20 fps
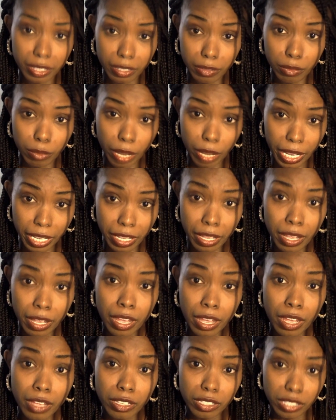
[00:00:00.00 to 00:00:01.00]
the white
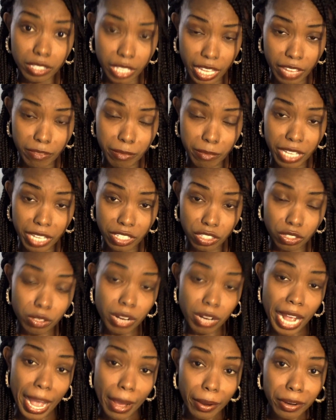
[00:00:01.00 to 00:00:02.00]
slave
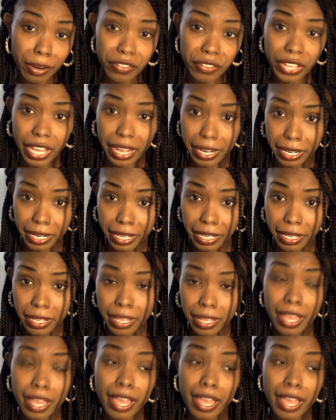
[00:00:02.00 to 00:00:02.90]
master out of Haiti,